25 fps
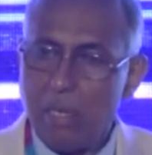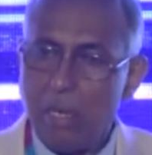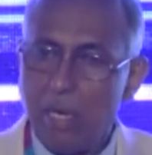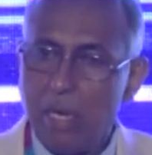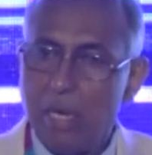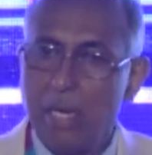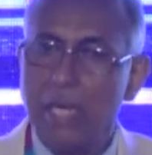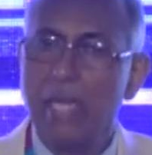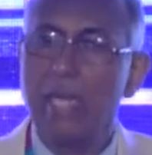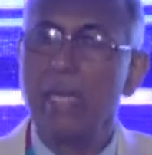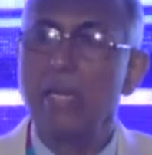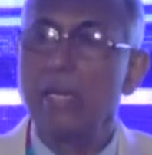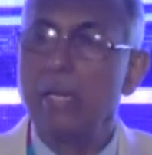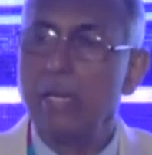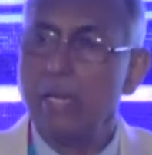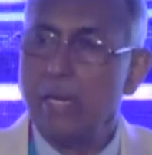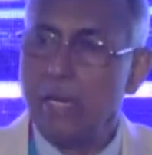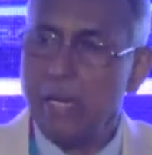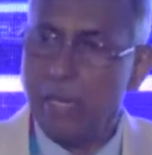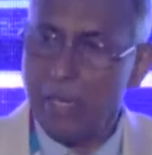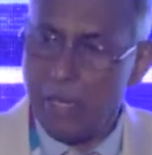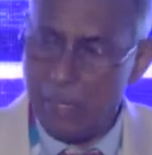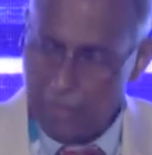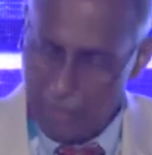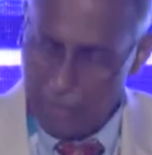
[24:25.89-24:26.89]
in
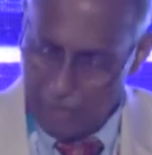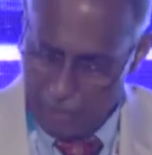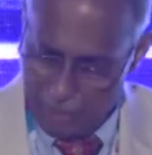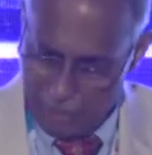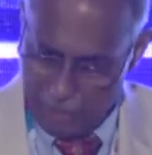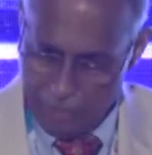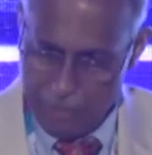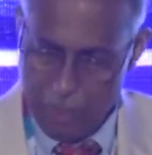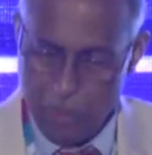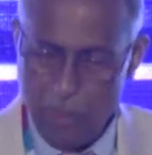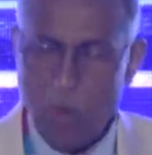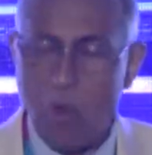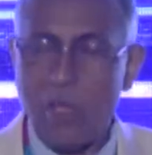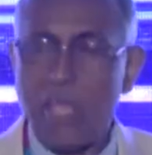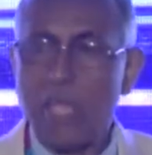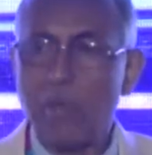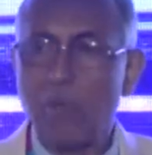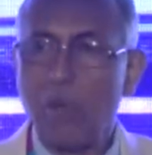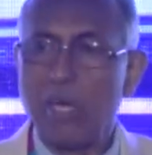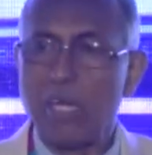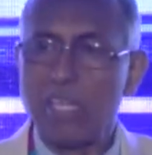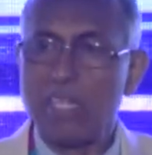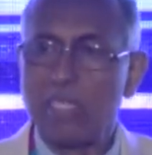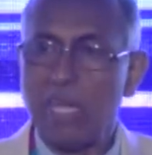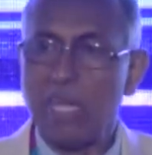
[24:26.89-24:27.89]
knowing
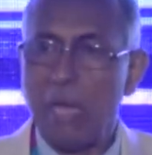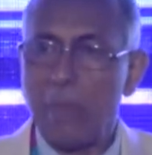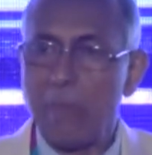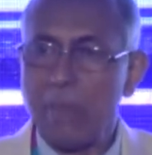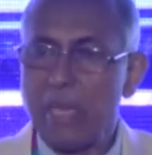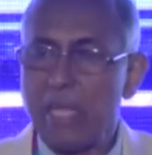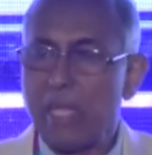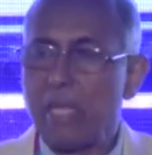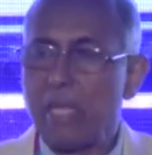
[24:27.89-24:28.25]
what is happening